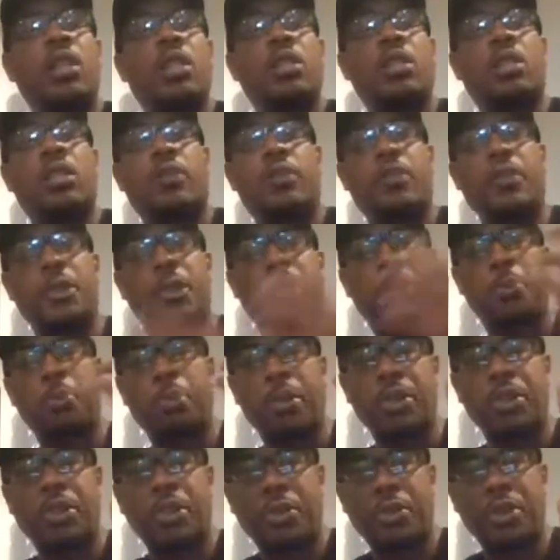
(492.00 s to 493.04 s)
of the
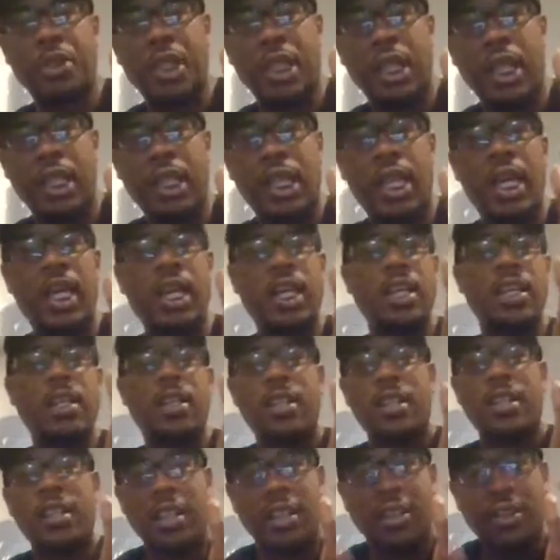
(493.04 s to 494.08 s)
Spencer DNA
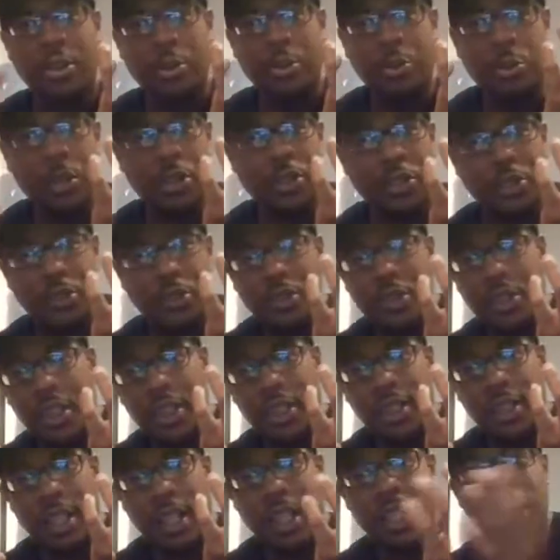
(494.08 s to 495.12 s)
and the Windsor
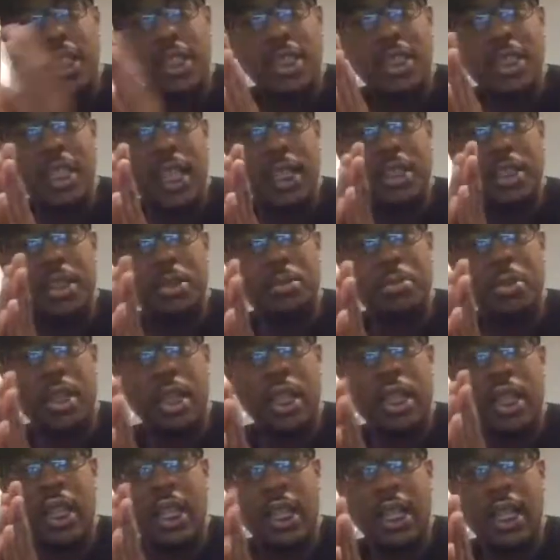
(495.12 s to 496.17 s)
DNA. He's next to
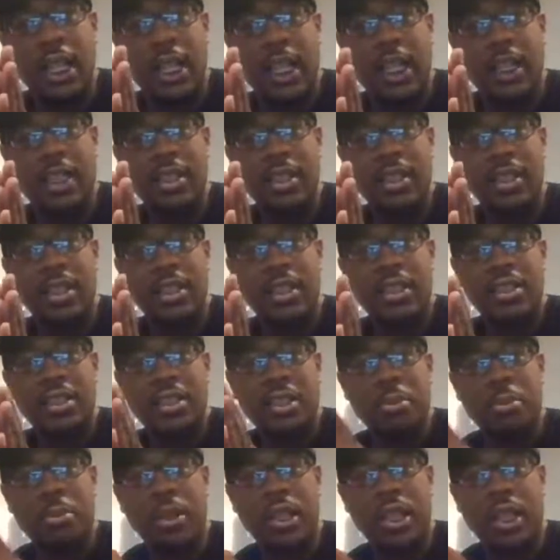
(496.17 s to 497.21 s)
be in line
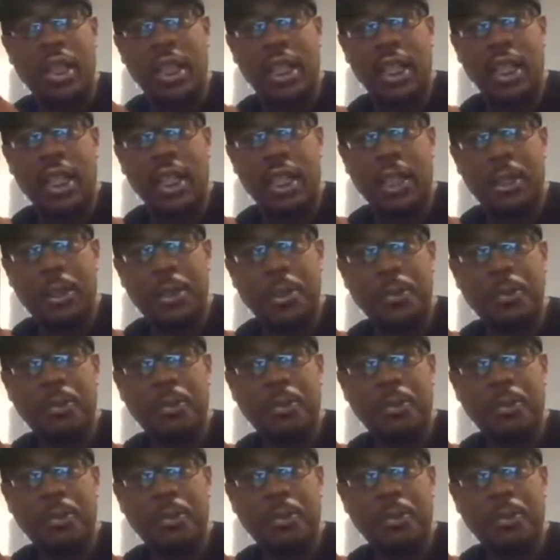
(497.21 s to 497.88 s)
to be the king.